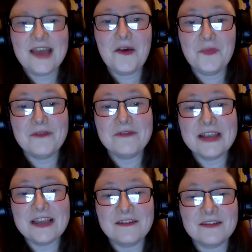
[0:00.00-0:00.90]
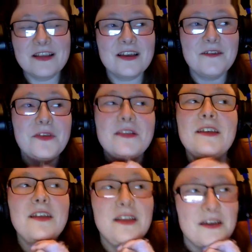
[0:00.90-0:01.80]
That would be really good. Like, have you
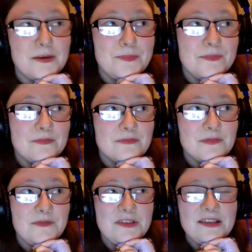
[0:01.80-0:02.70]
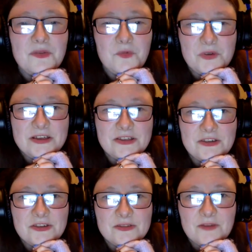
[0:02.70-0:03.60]
seen um okay. have you seen The
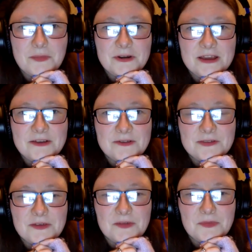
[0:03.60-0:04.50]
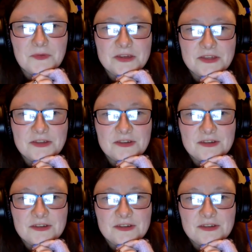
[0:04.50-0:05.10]
Witch? Robert Eggers film The Witch.